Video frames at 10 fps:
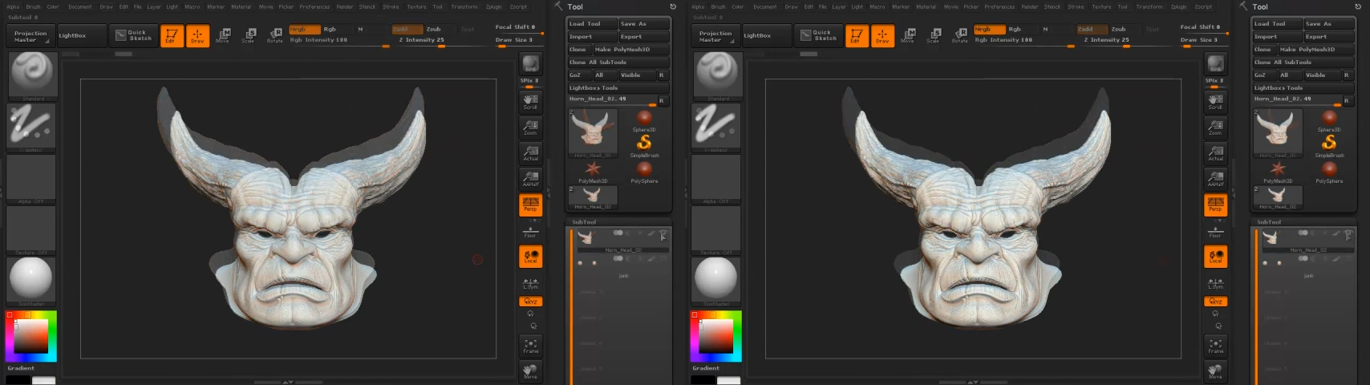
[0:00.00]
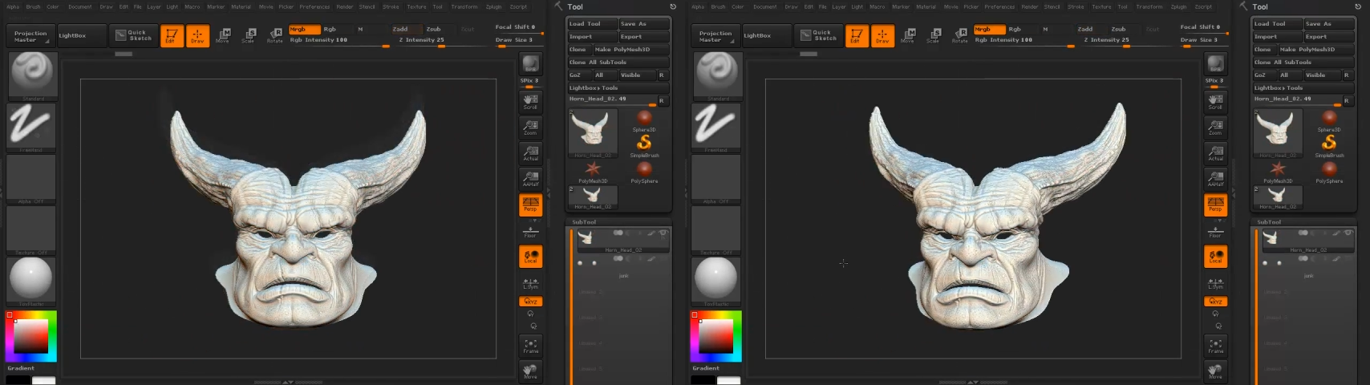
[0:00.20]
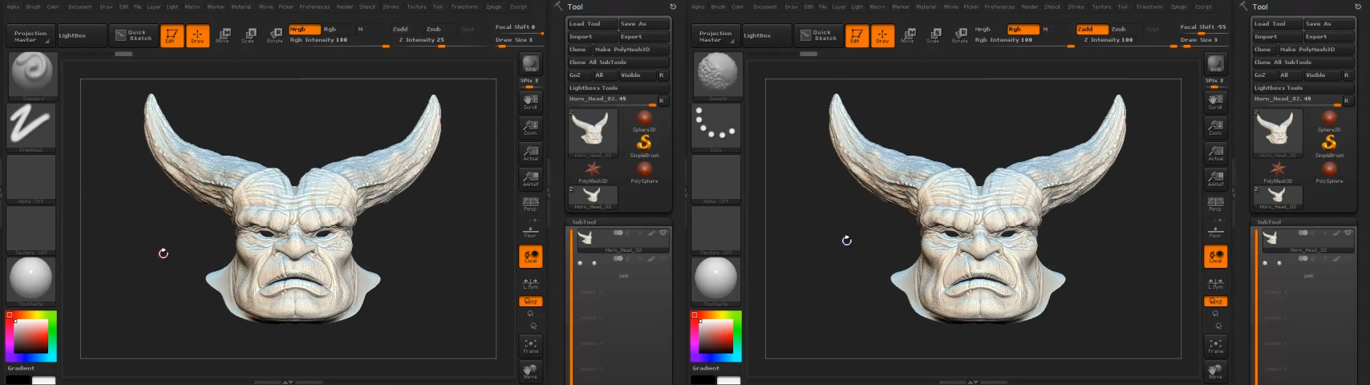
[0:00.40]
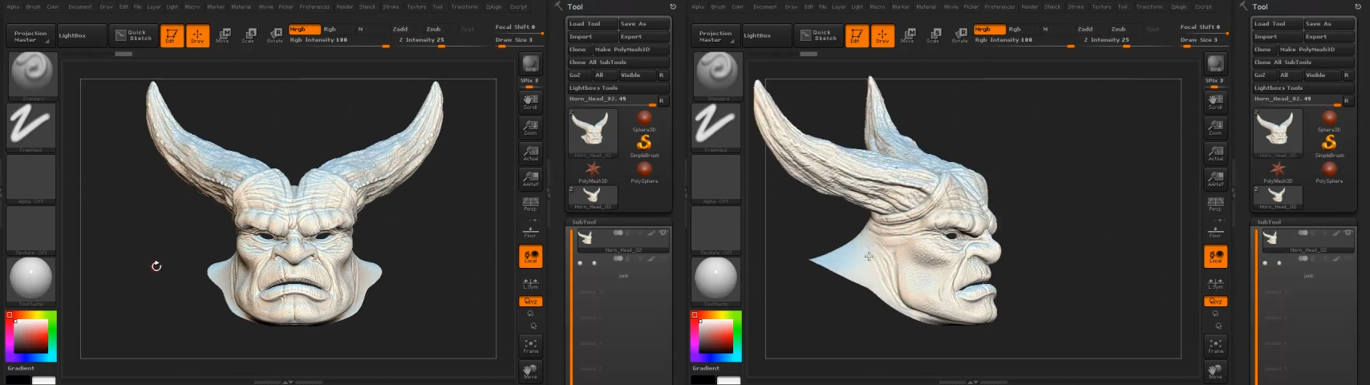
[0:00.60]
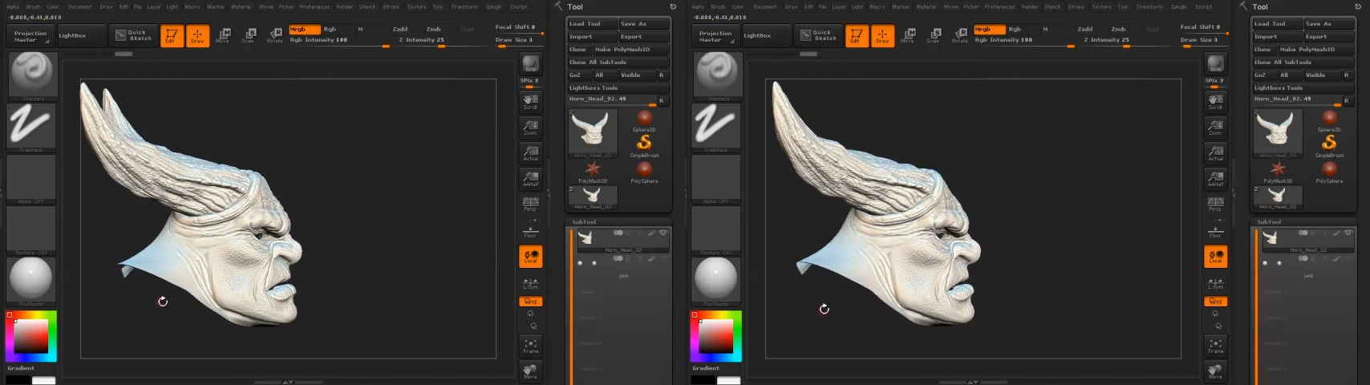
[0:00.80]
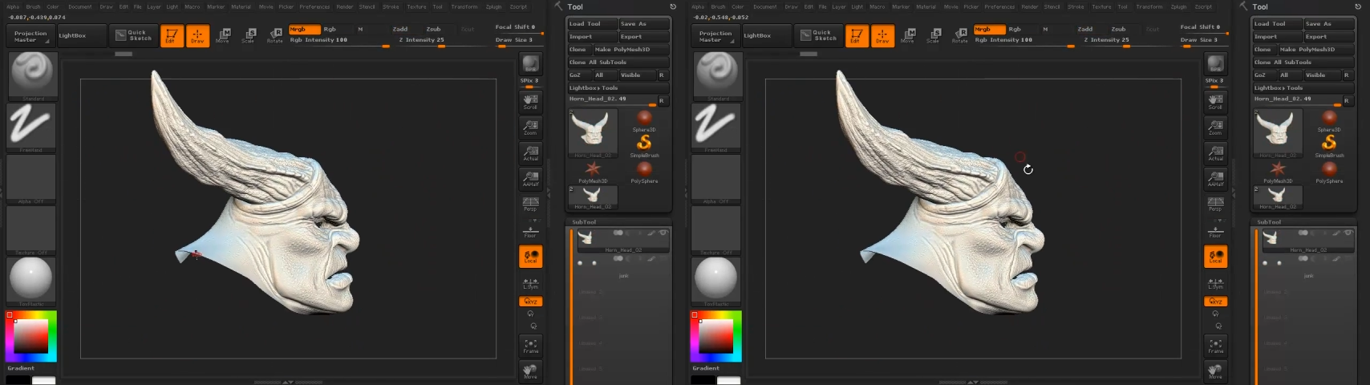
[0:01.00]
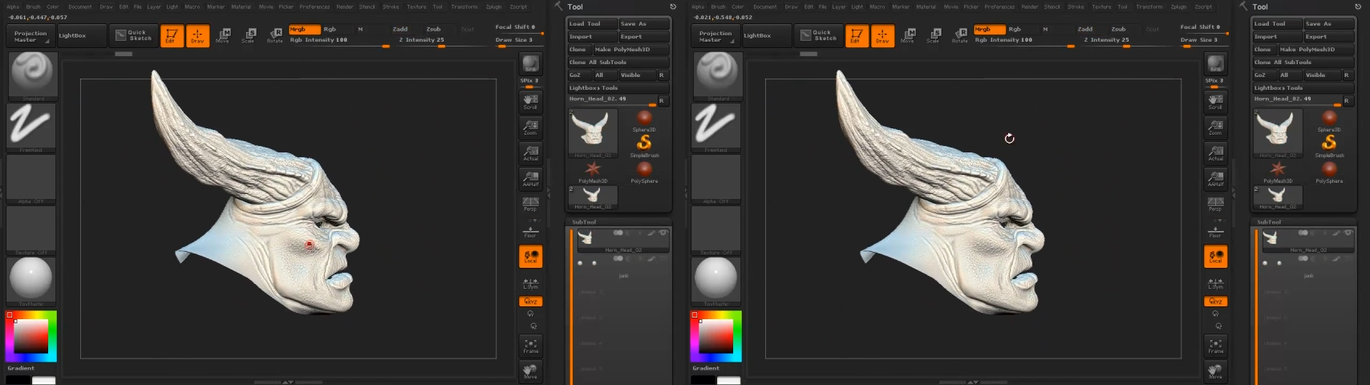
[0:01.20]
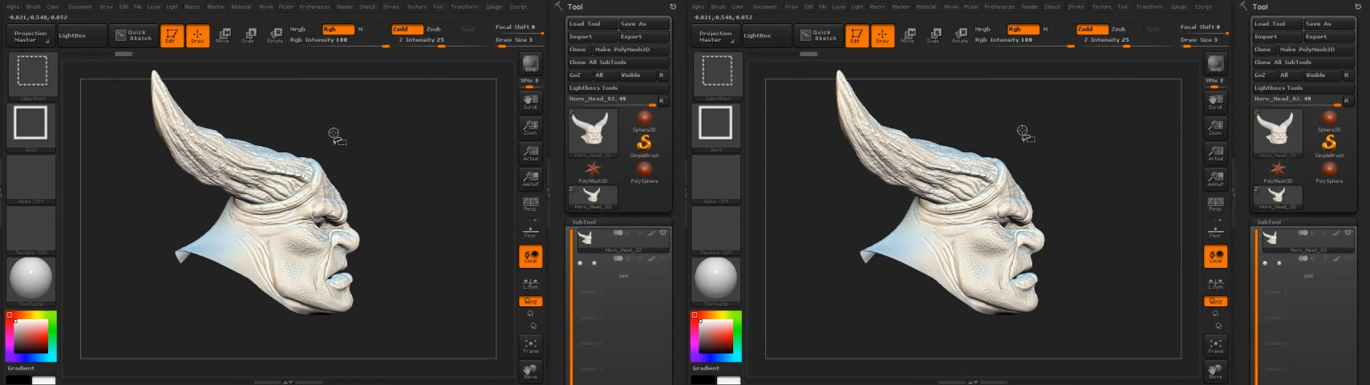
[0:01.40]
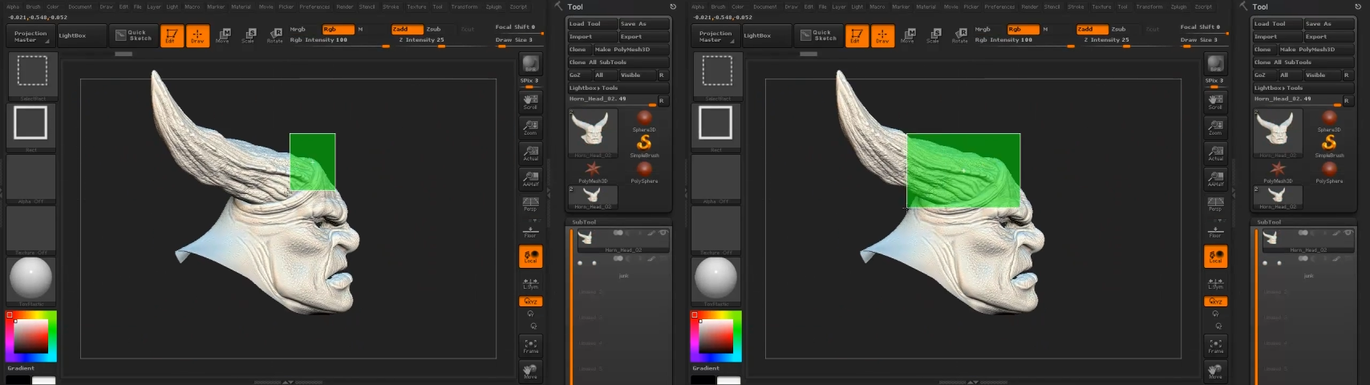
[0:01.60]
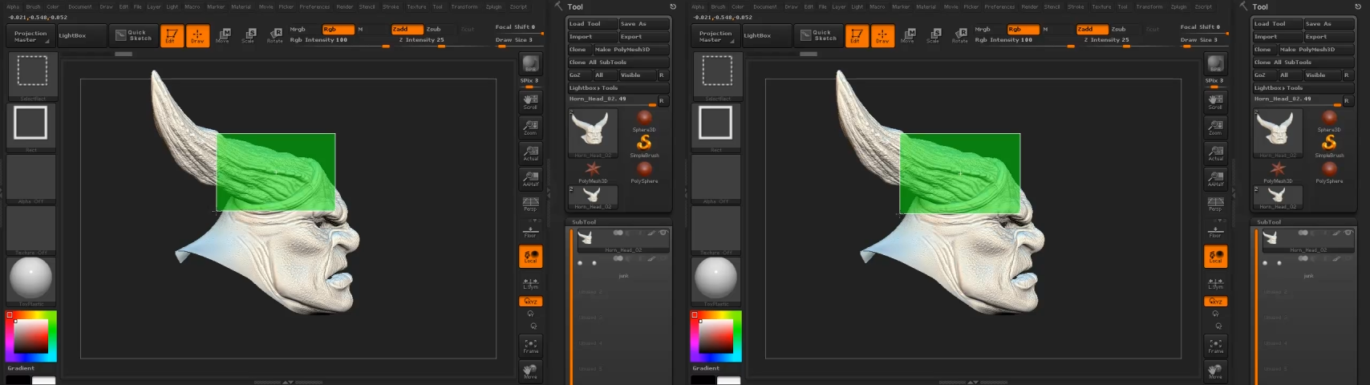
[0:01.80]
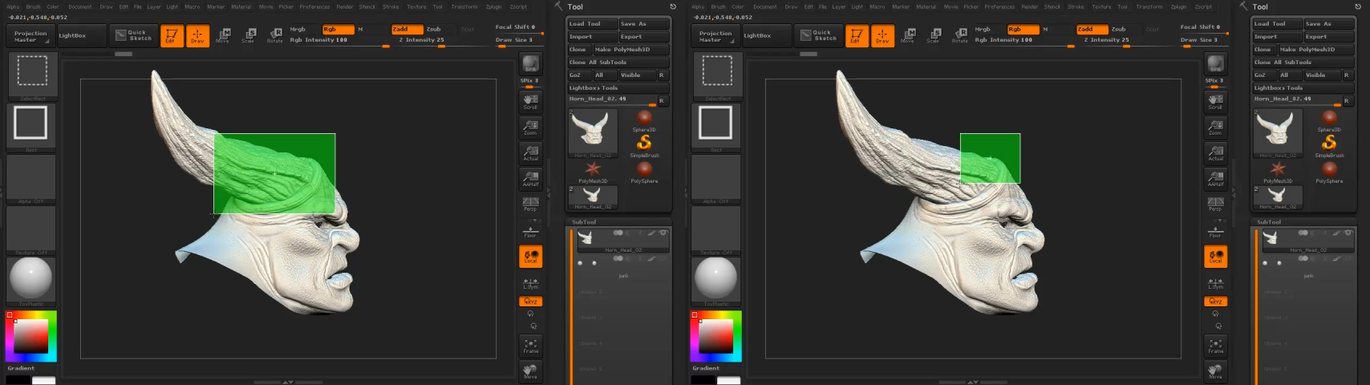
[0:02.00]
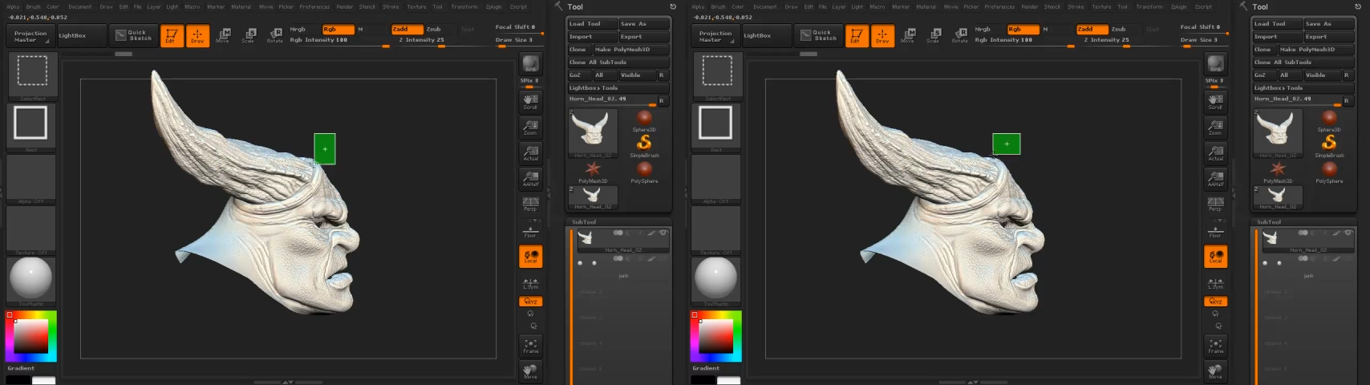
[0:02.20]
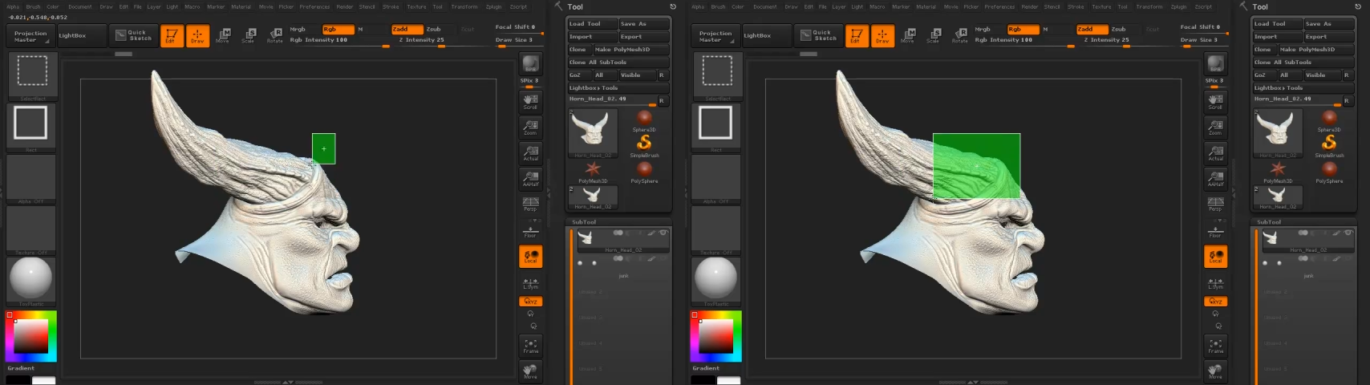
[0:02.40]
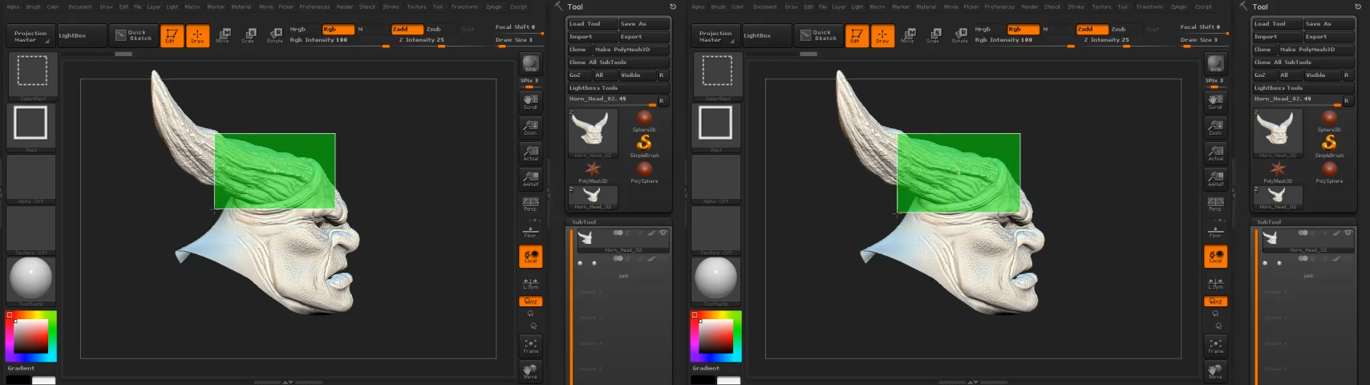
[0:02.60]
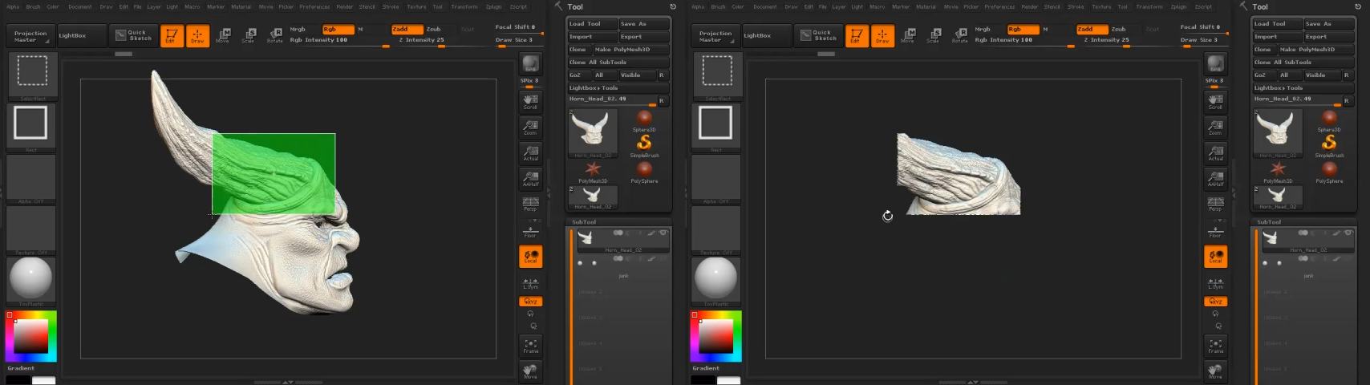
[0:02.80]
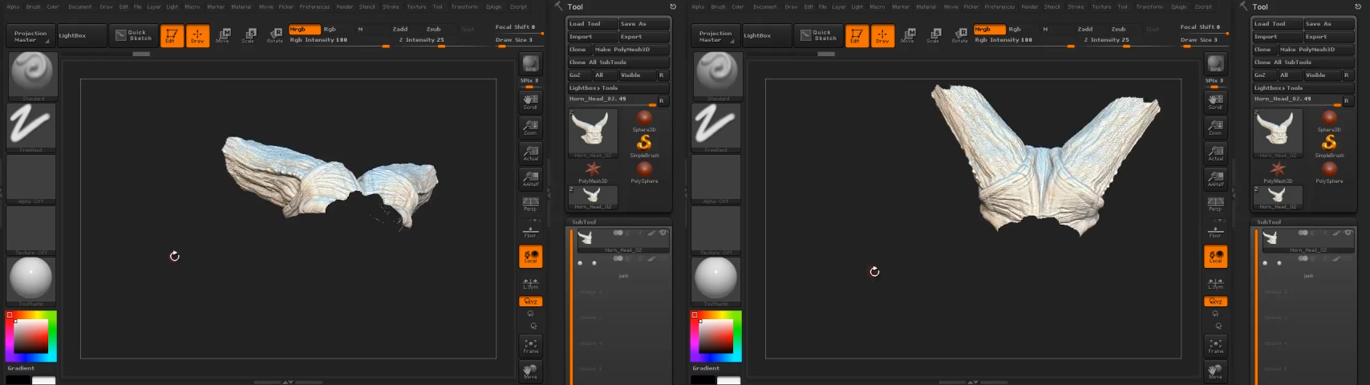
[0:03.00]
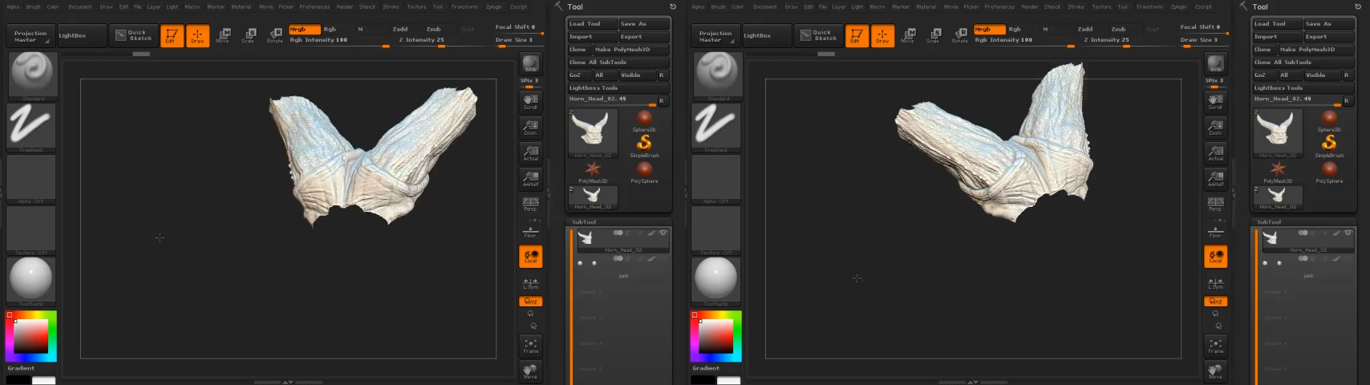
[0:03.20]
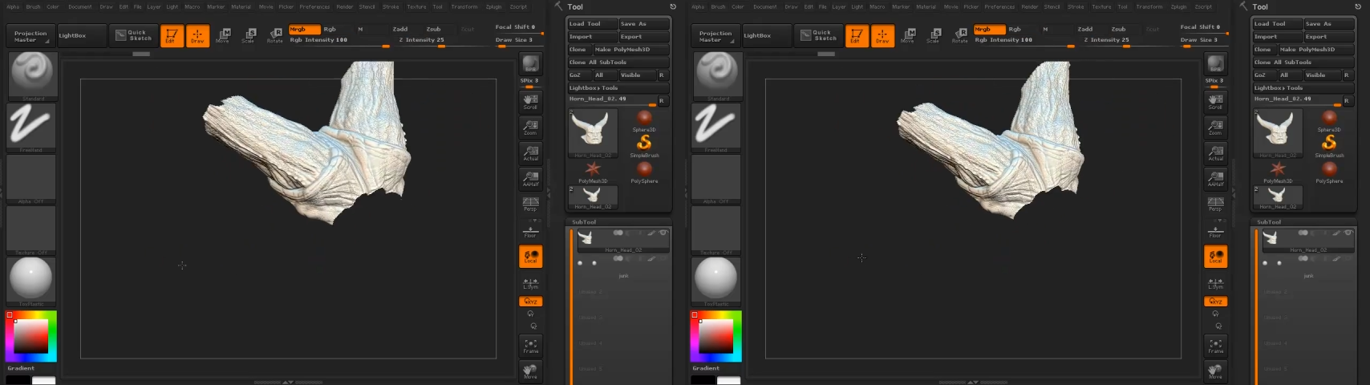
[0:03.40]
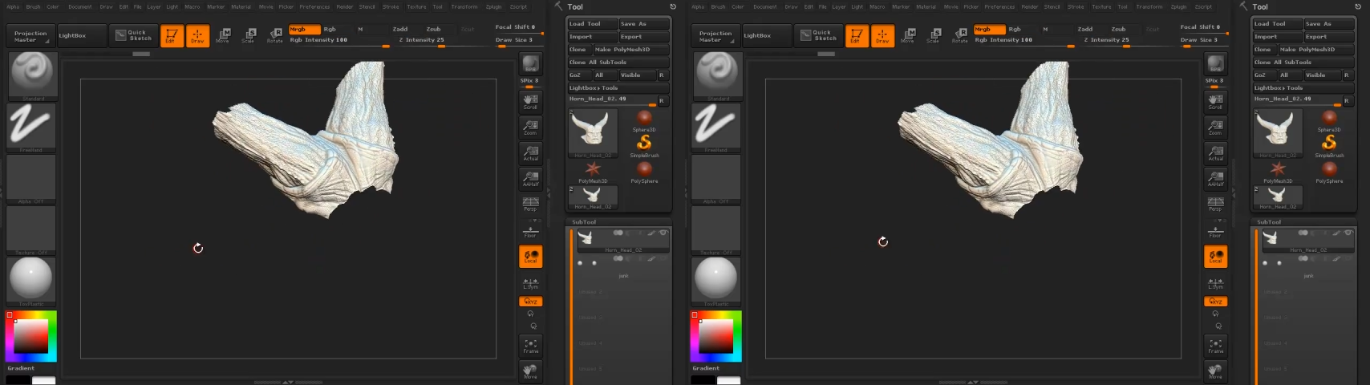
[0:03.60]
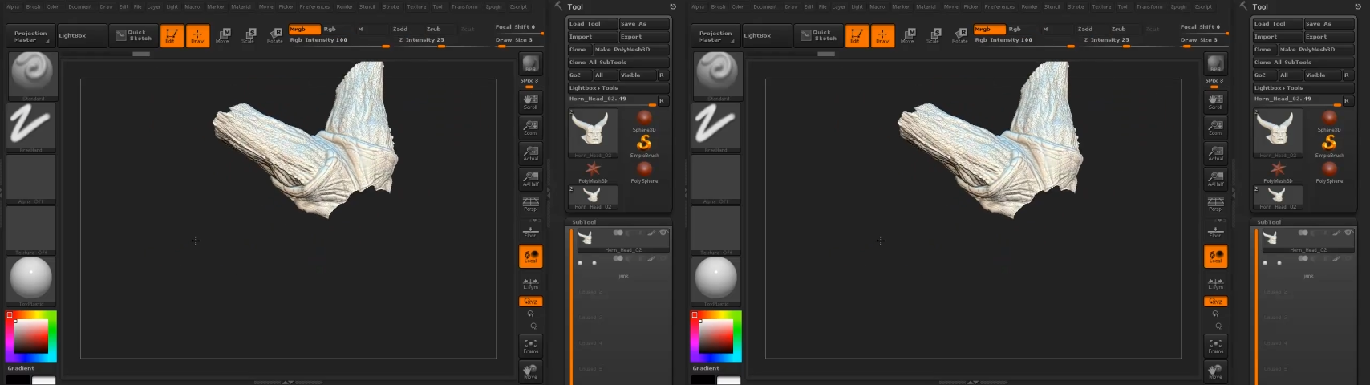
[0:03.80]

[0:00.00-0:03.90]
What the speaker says: (no speaker visible)